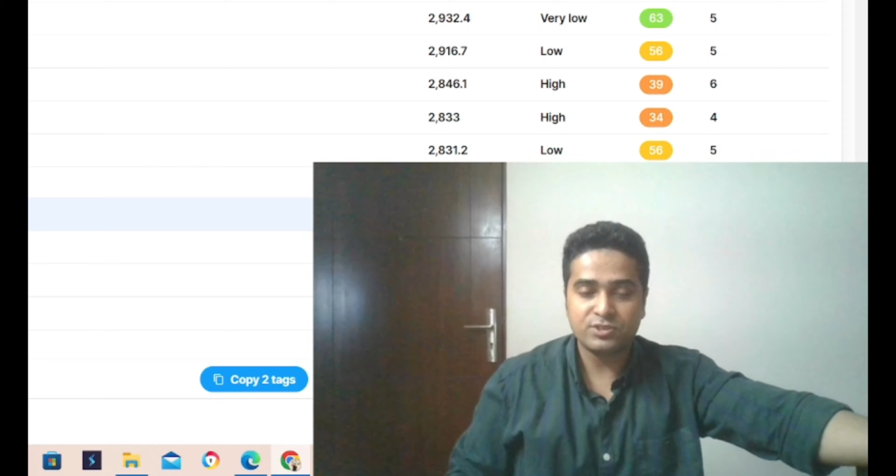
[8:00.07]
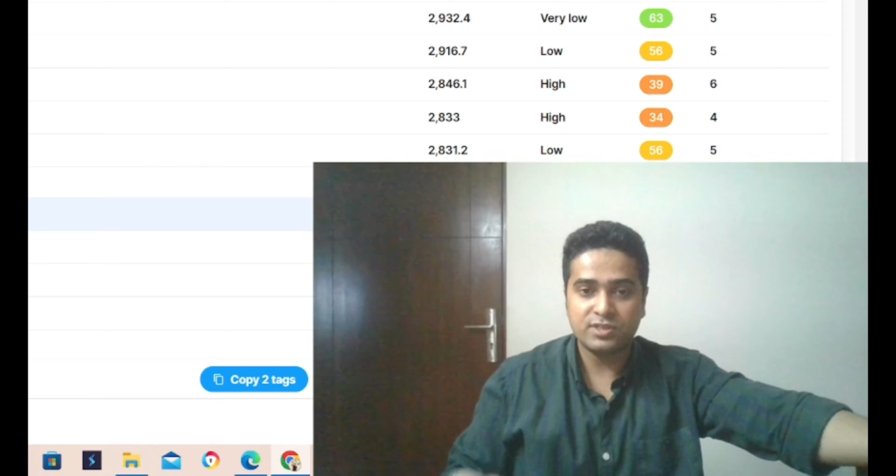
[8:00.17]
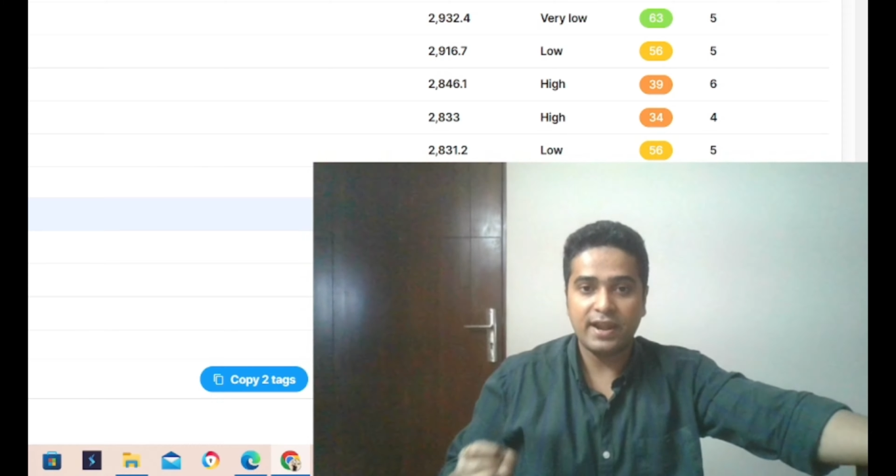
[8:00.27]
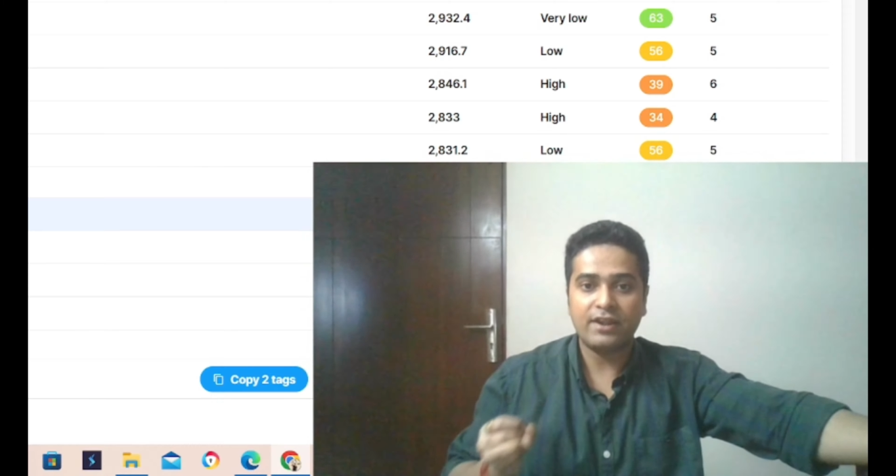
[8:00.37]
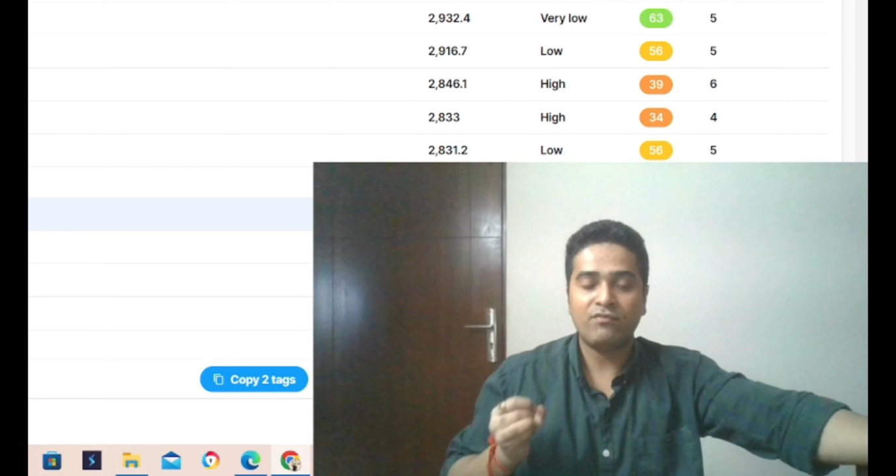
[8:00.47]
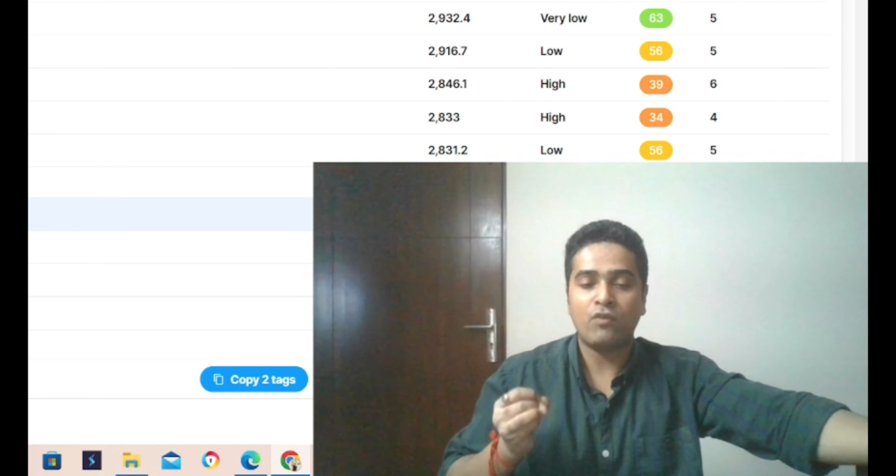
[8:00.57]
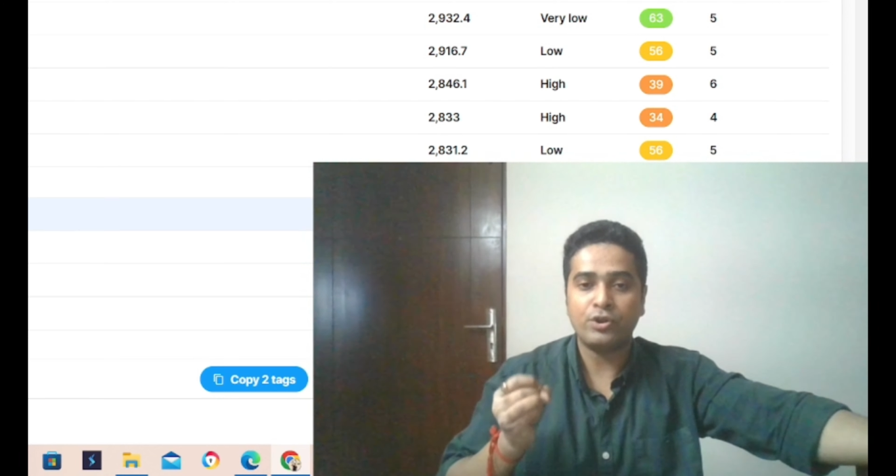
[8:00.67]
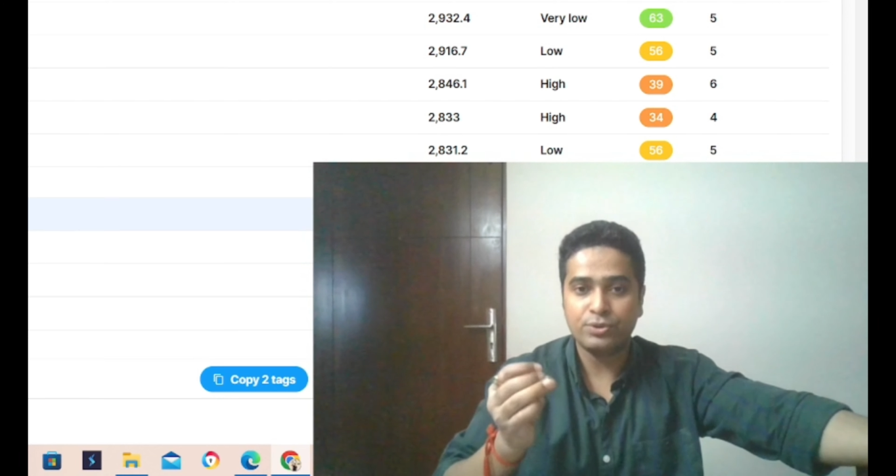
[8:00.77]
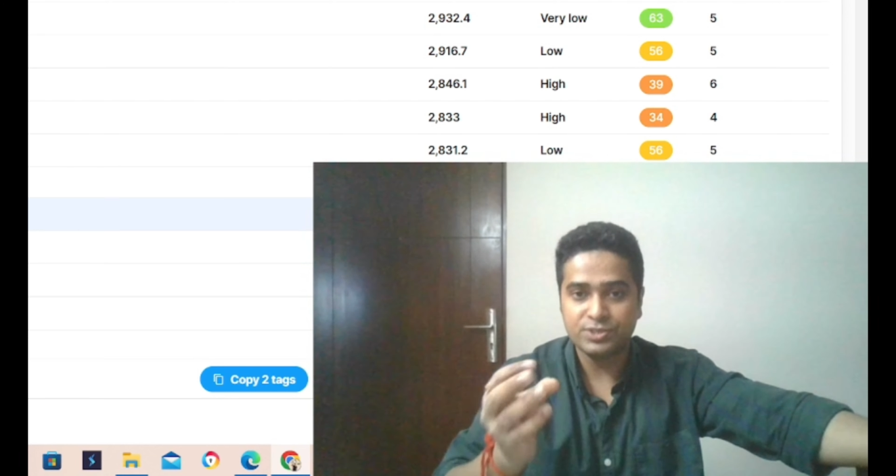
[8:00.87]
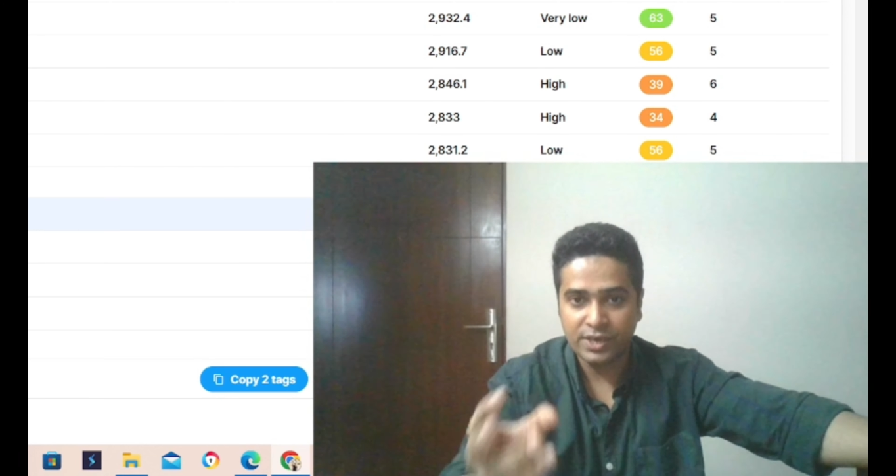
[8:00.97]
to select
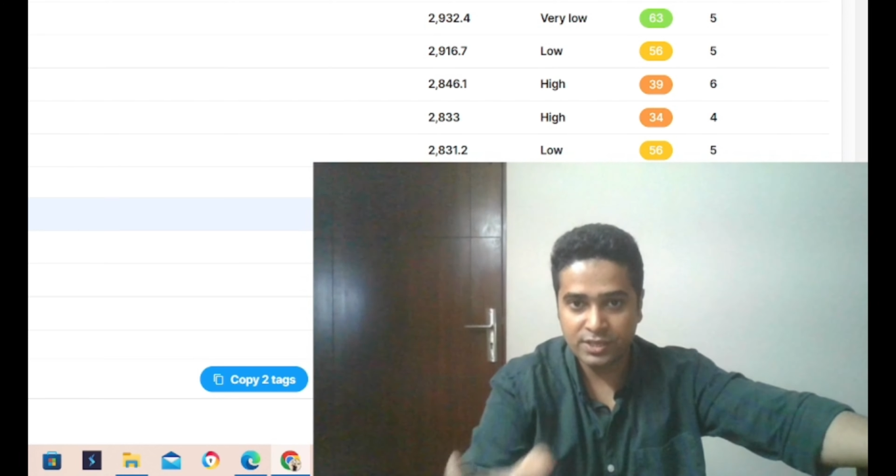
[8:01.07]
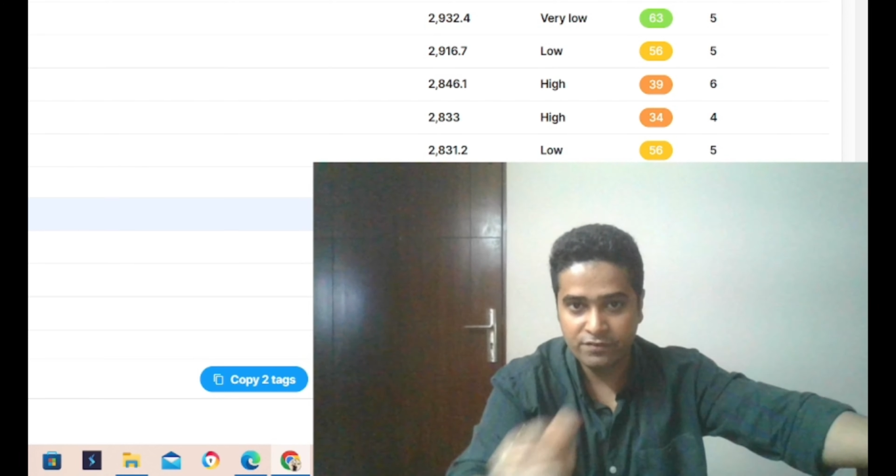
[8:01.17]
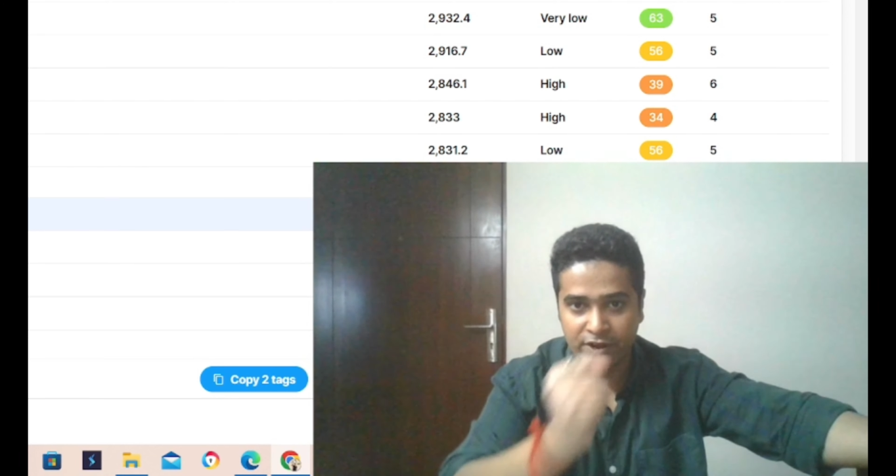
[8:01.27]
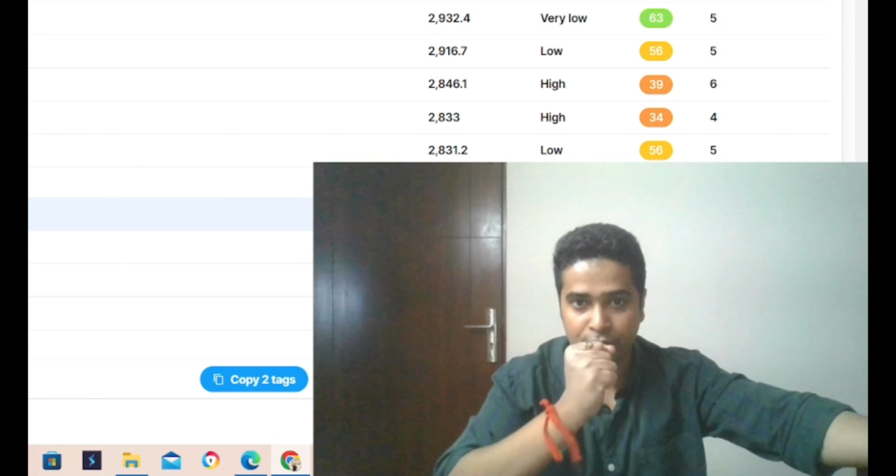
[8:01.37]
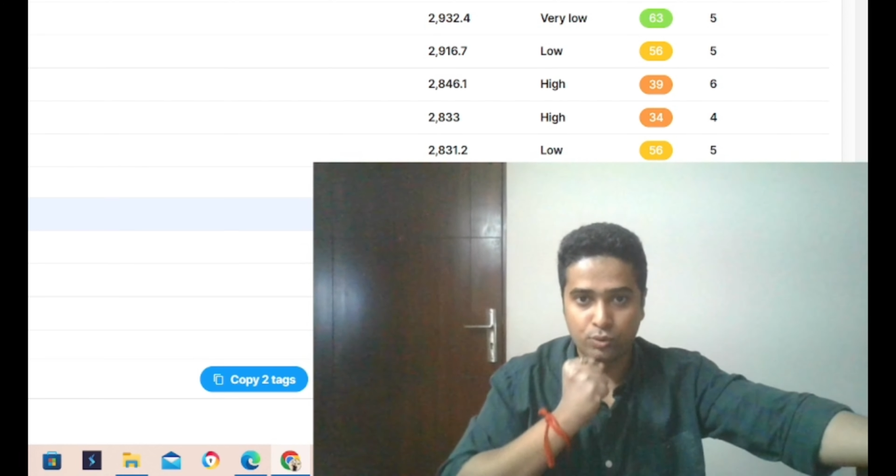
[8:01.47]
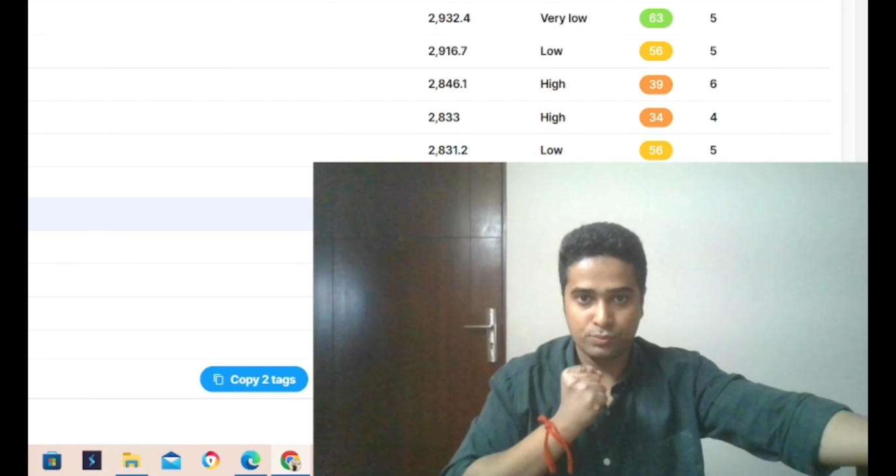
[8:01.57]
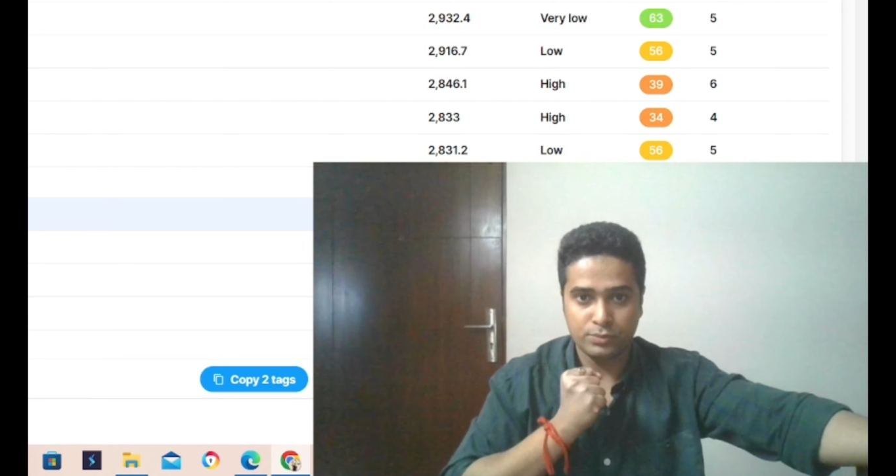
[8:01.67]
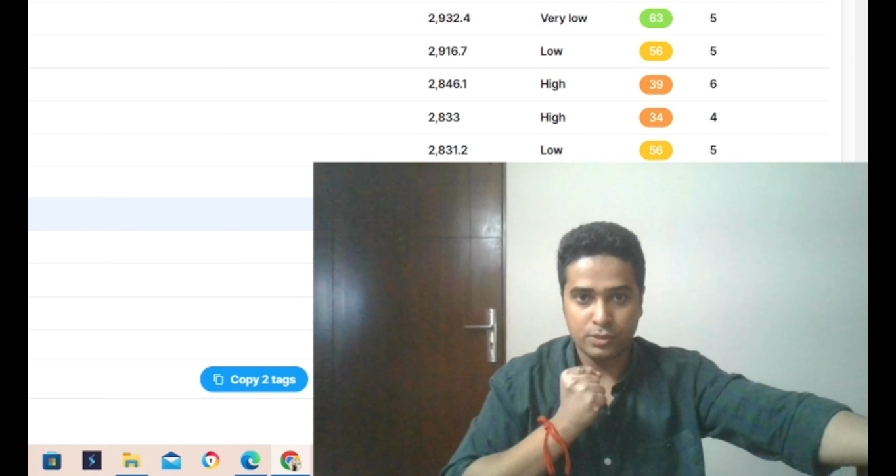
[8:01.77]
what you're saying in the video.